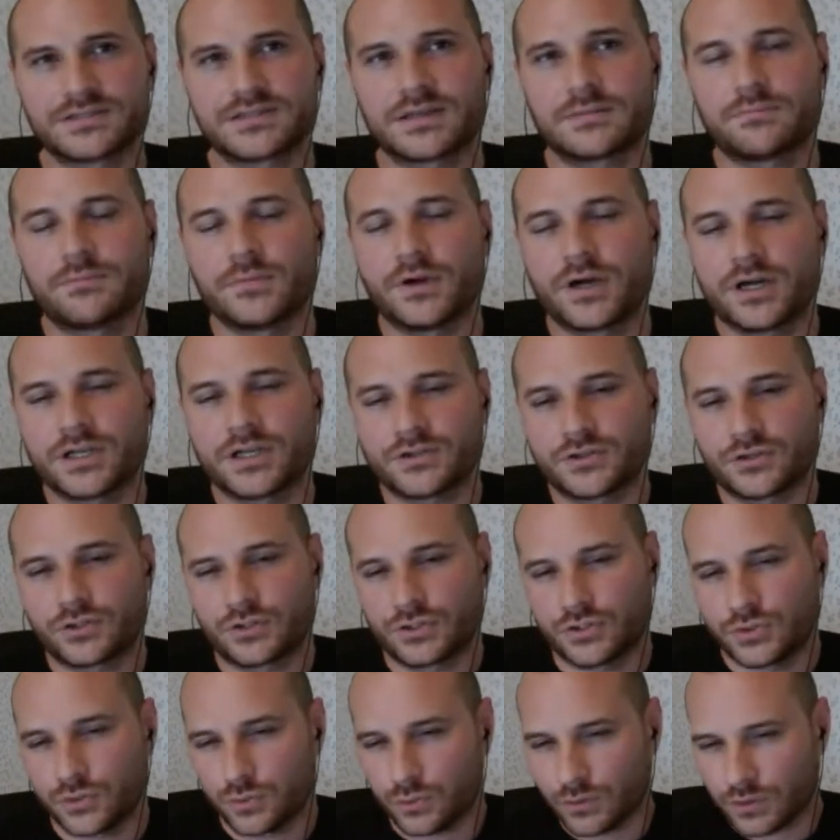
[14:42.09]
I'm not
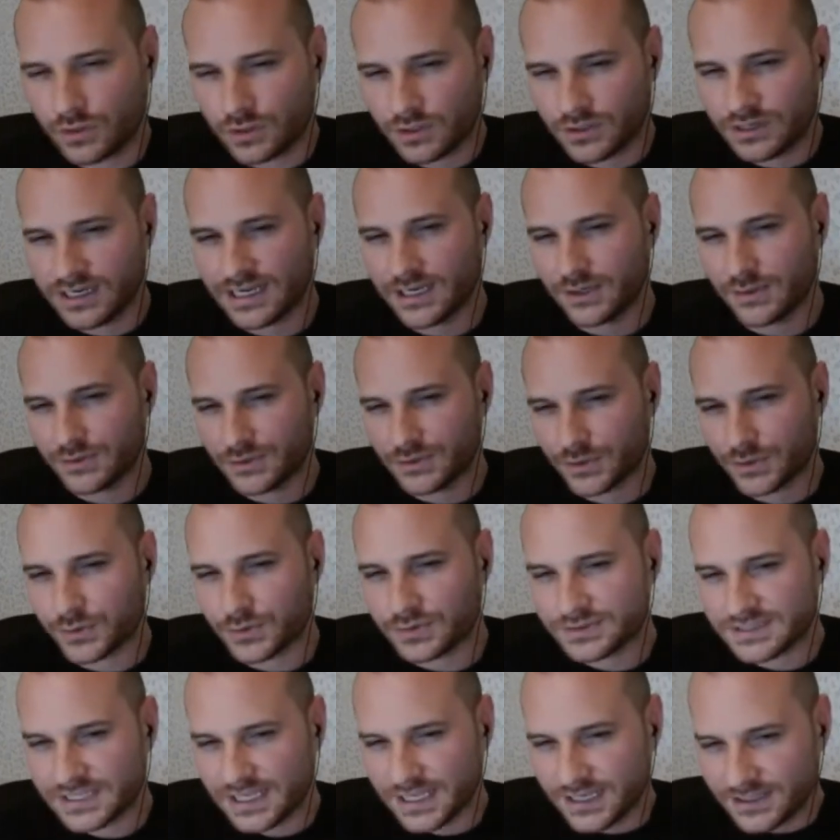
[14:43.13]
sure how
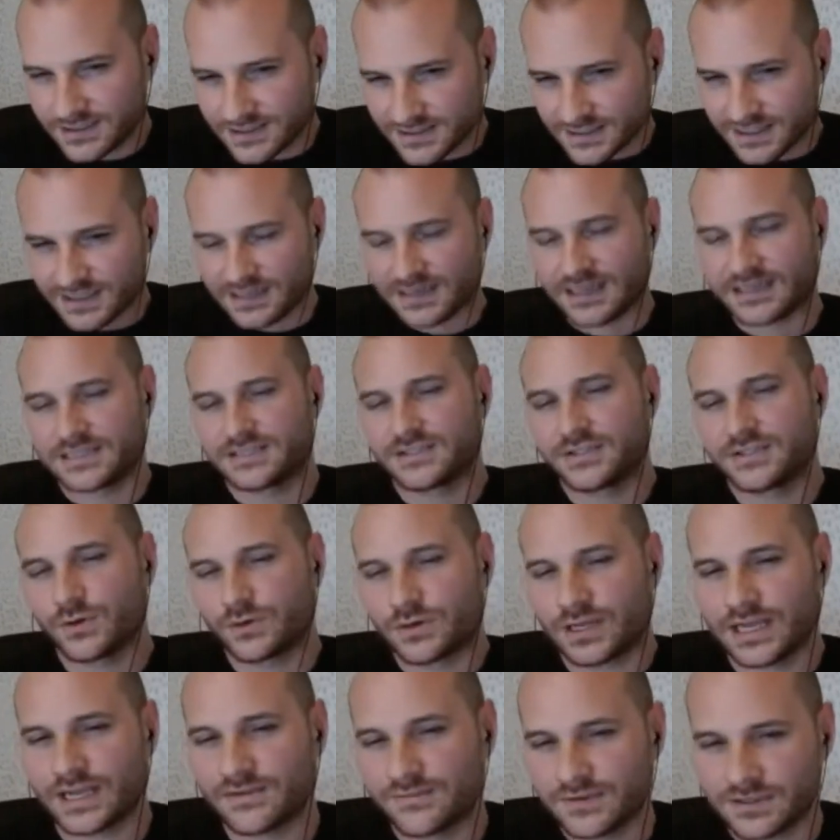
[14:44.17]
Google takes it, and I
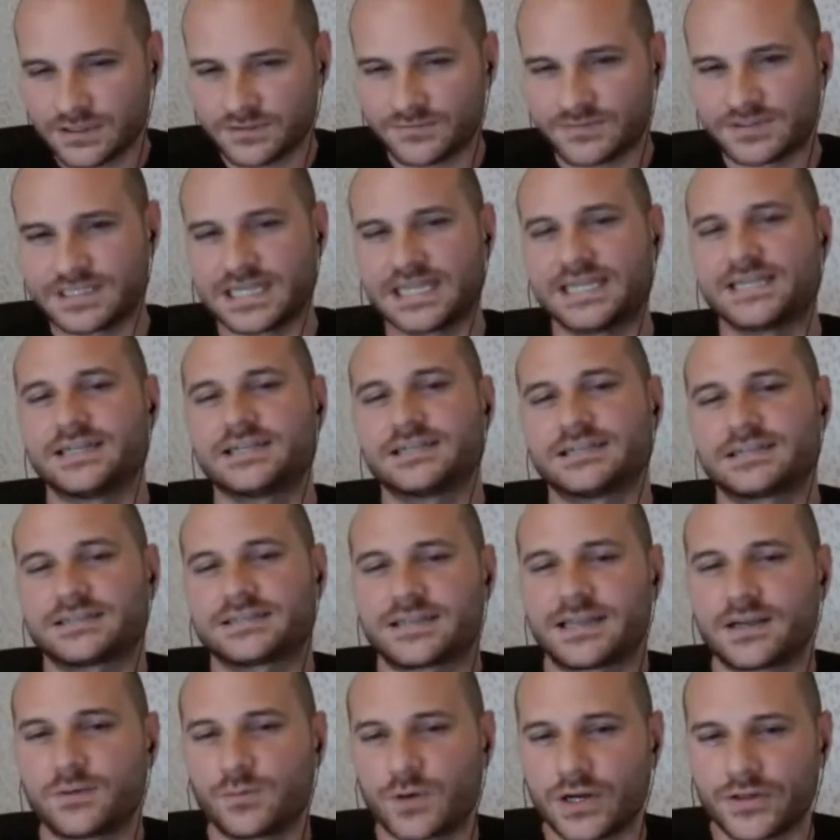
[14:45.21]
don't have enough data to
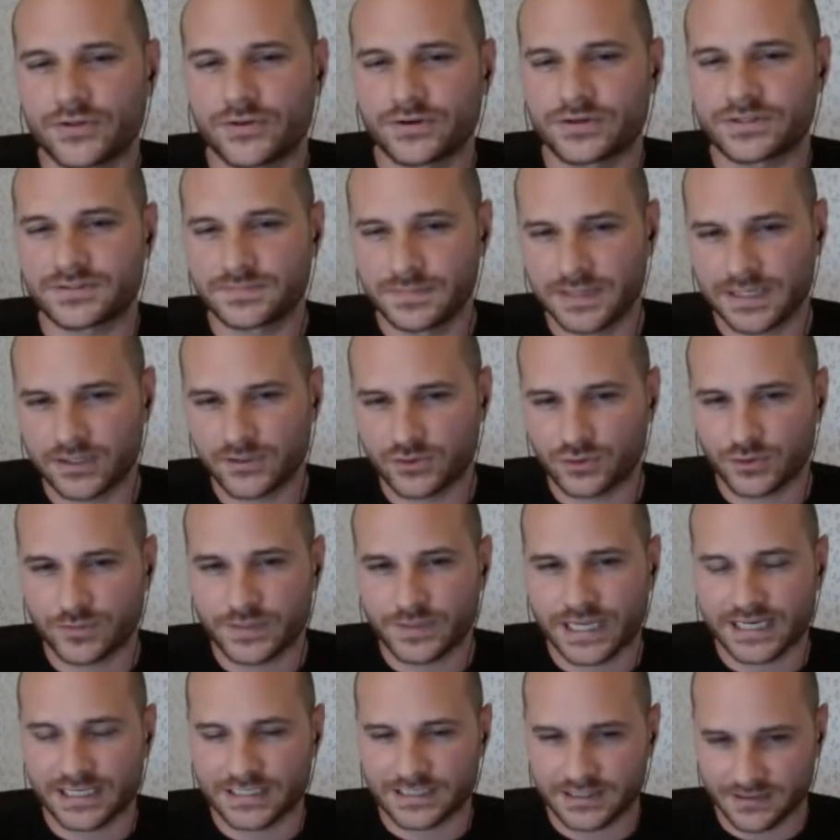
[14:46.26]
say whether it's made a
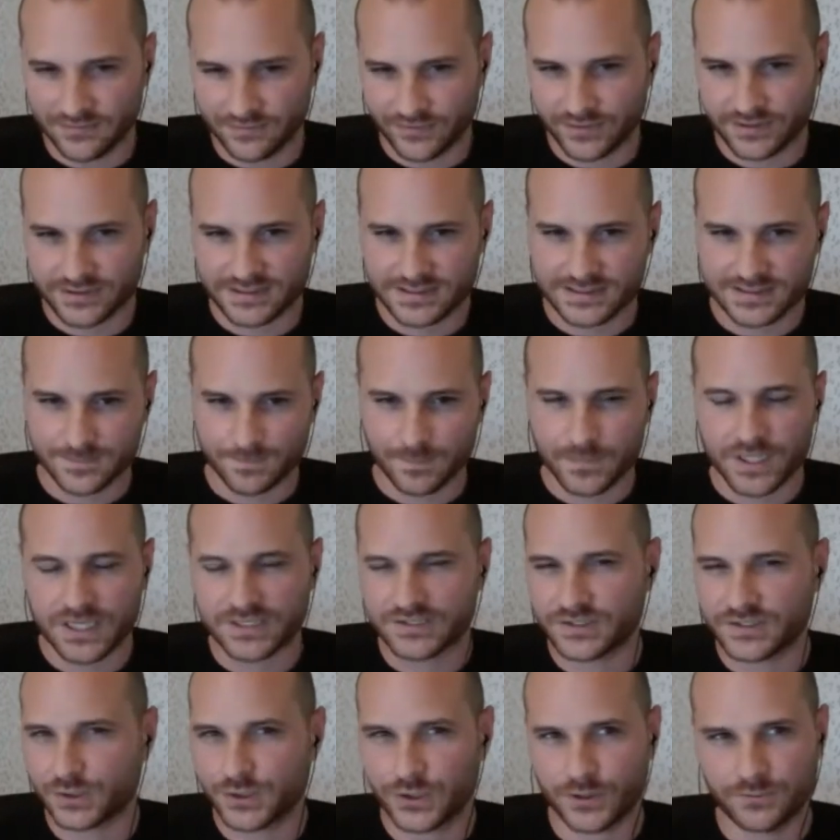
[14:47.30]
dramatic difference,
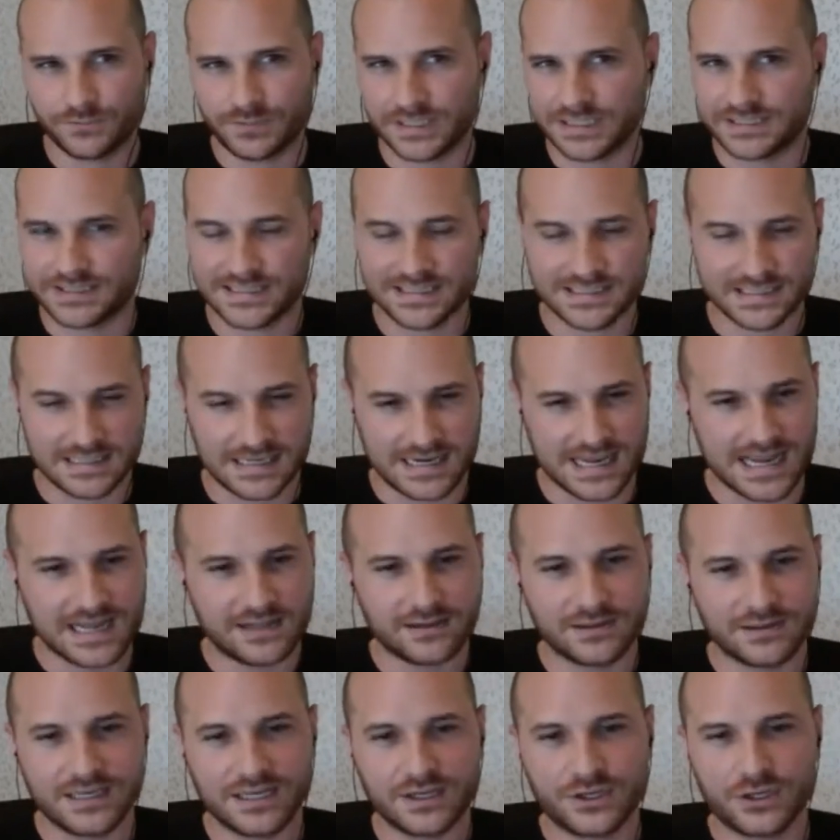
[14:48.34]
because it could be
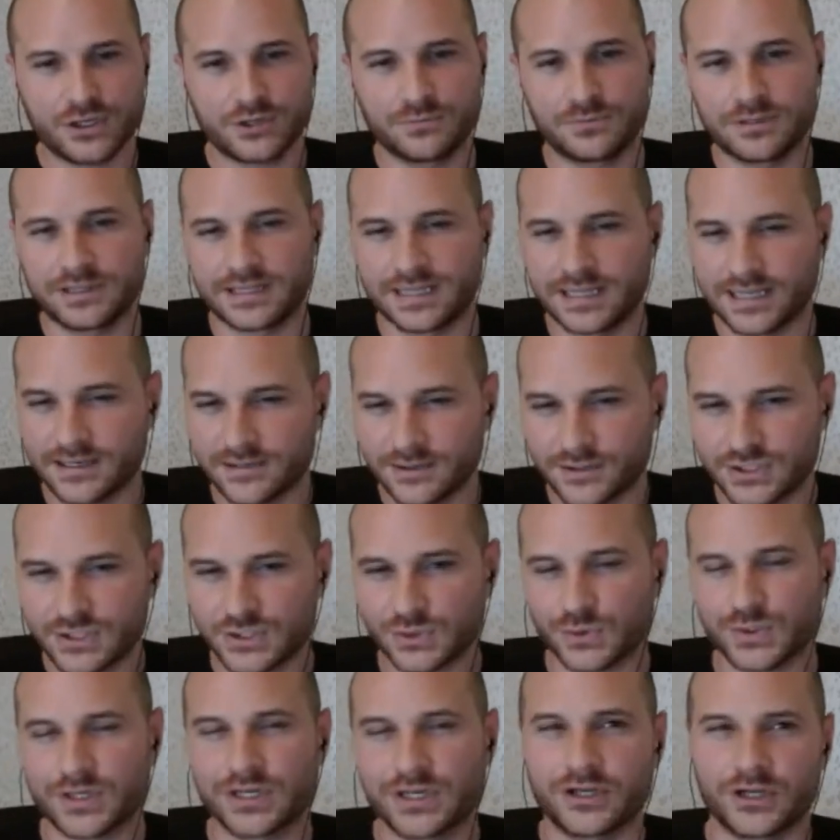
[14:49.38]
seasonality, could be the
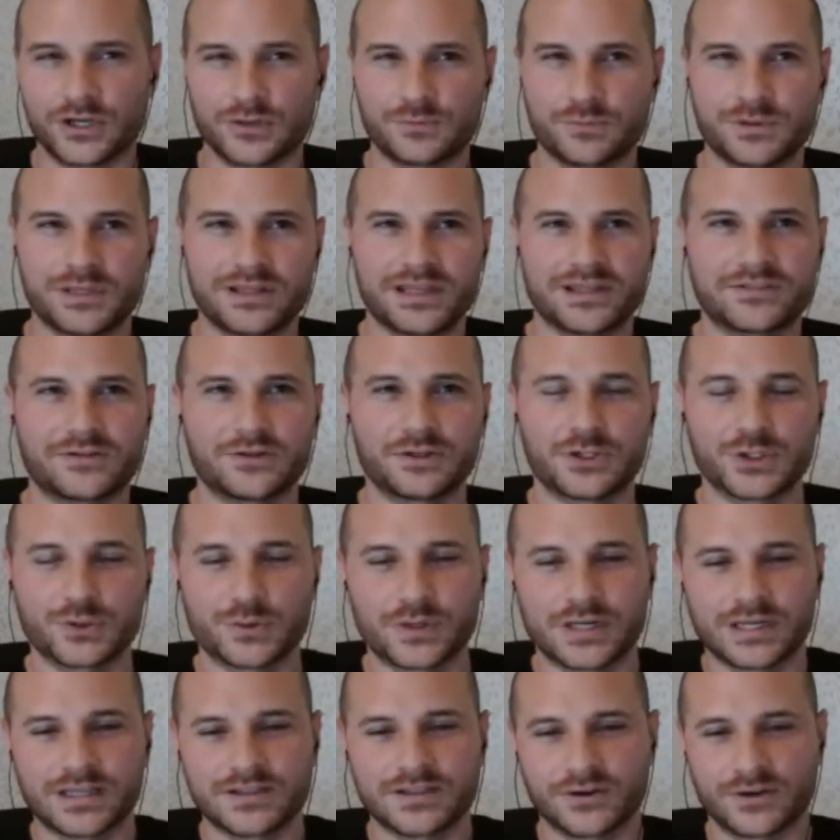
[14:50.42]
industry, could be that they're
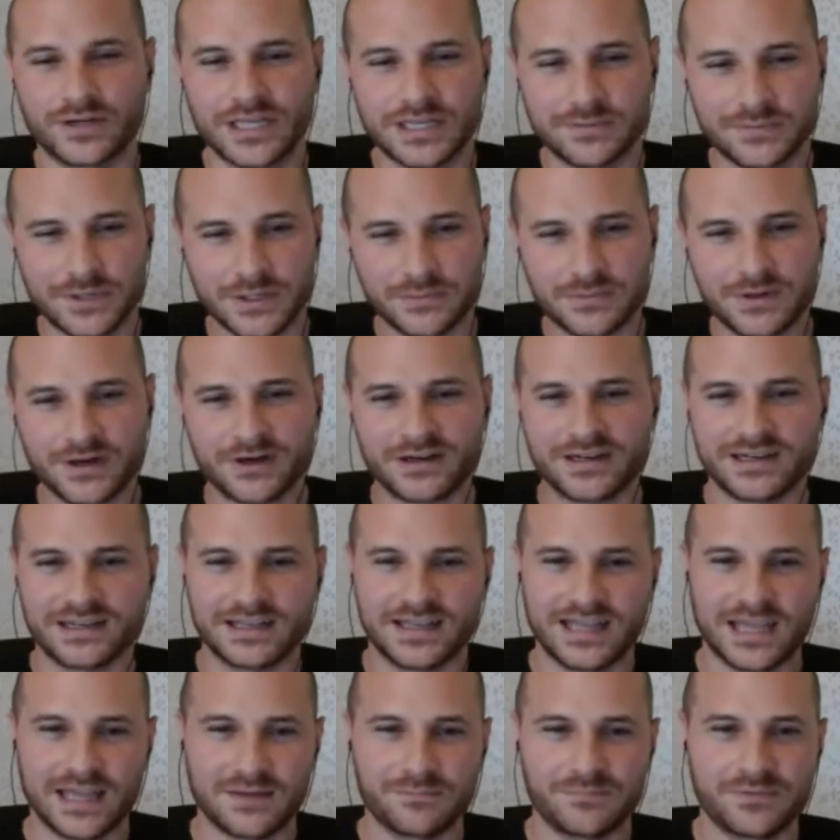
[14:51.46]
doing their email
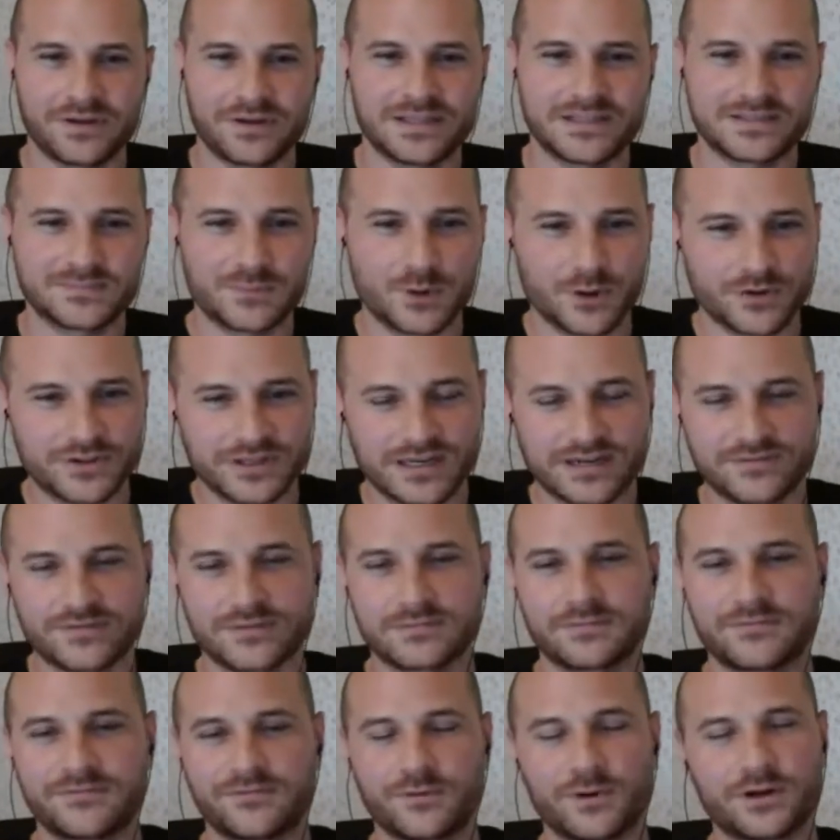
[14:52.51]
marketing campaigns more than
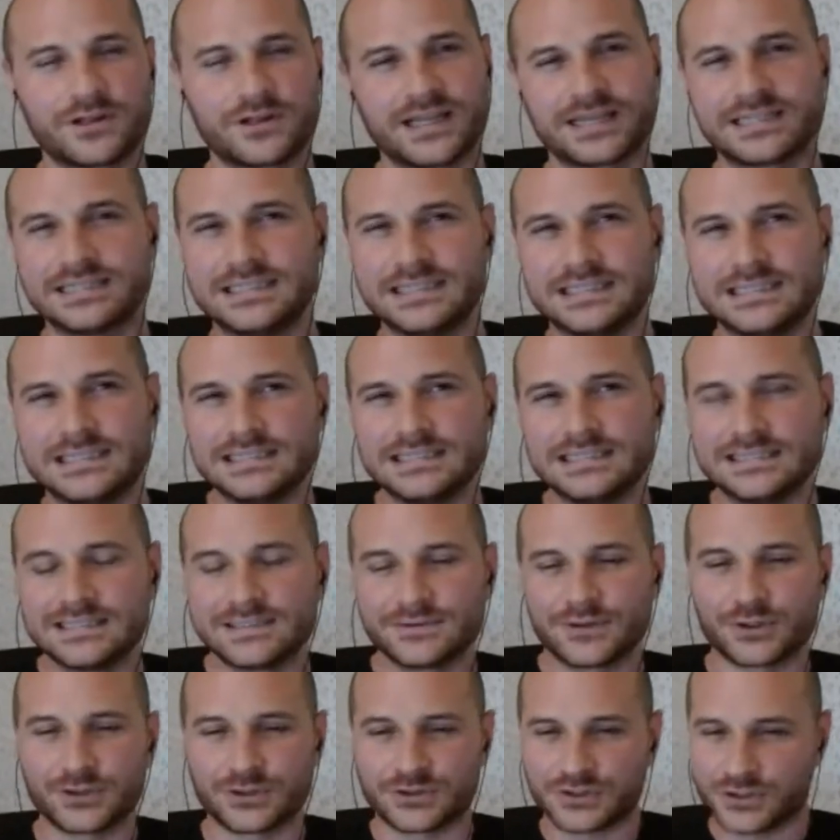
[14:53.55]
ever before. Like,
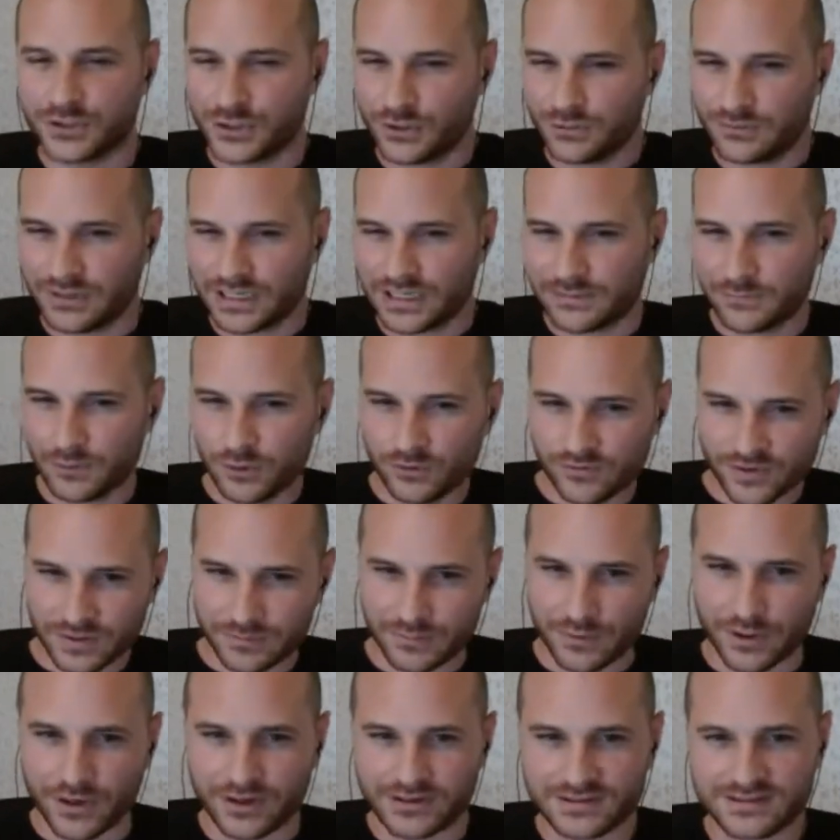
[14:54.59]
there's too many moving
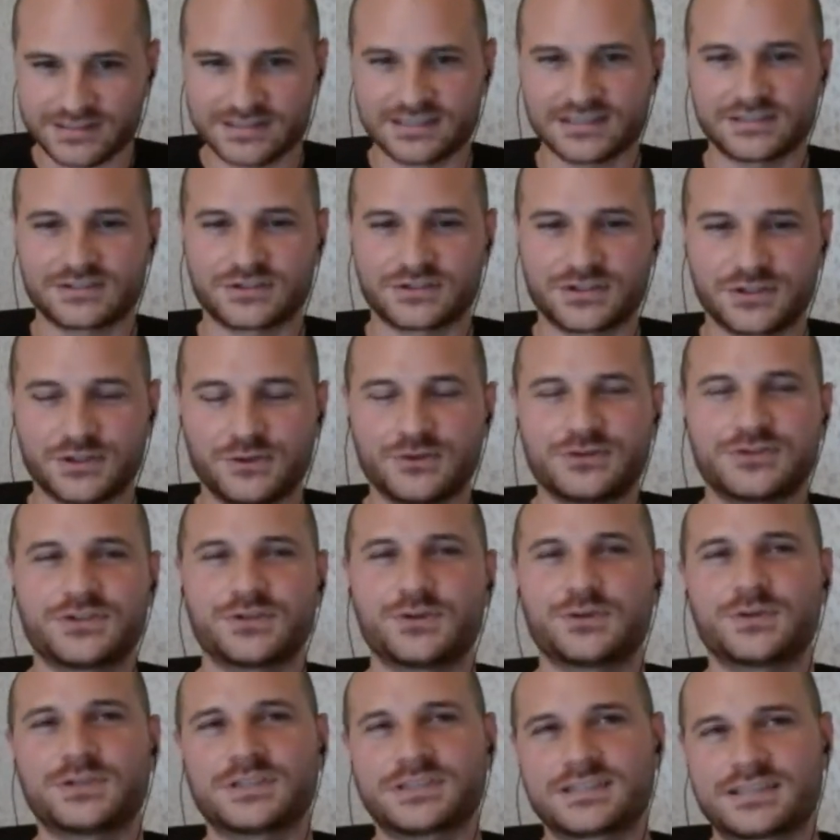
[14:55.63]
parts and it's too
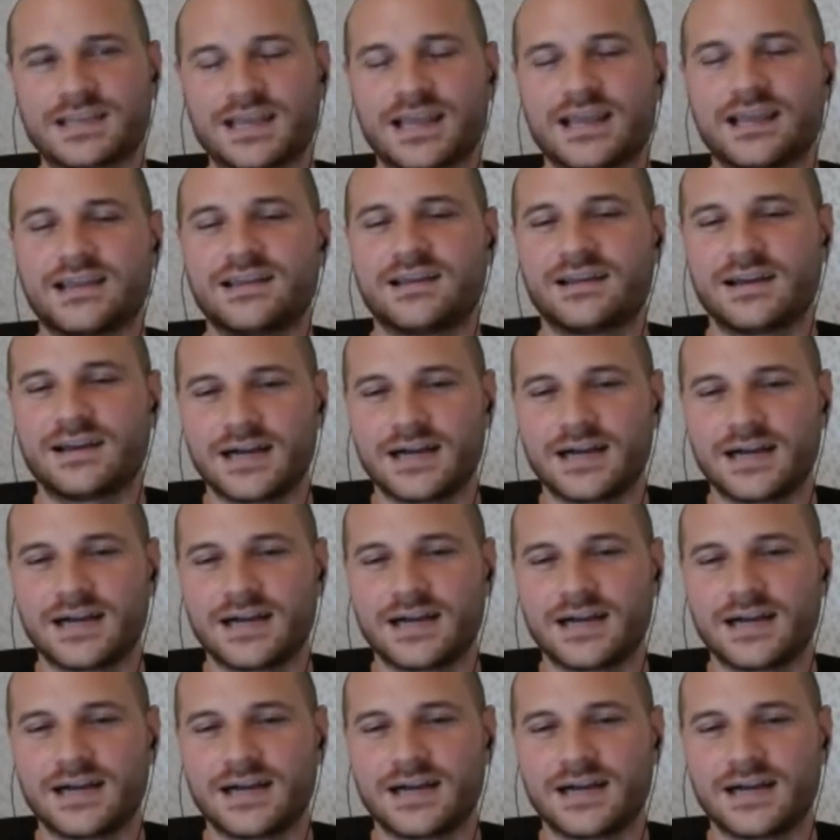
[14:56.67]
soon to say.